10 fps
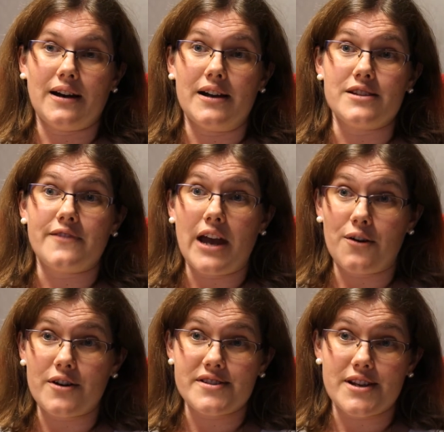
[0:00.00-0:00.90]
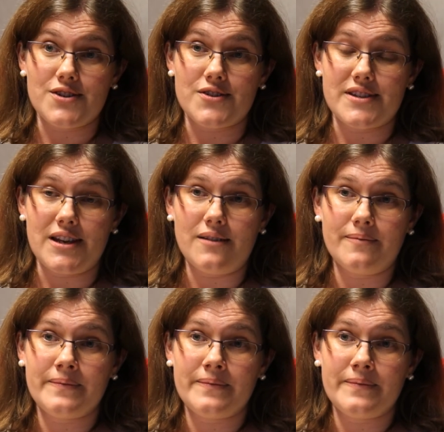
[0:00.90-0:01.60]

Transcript: kinds of errors that you see.